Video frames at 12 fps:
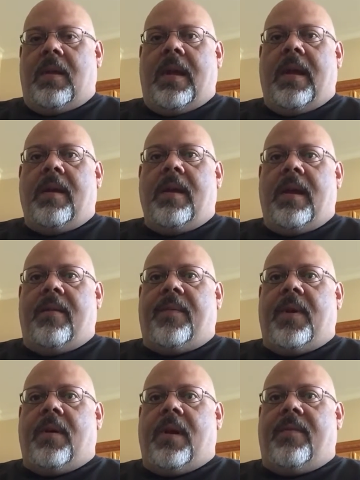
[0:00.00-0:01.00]
yeah, if
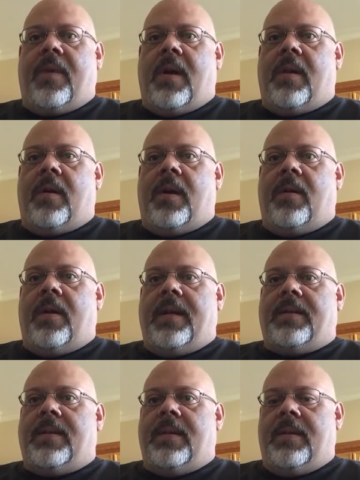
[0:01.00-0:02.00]
y'all are
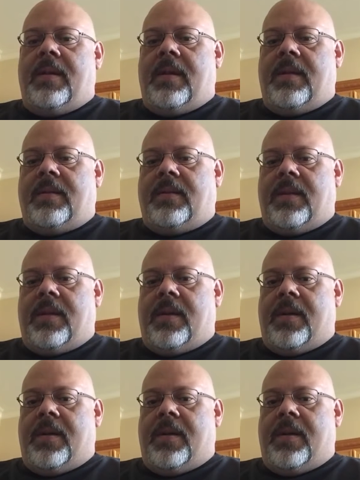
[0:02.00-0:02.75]
interested in this,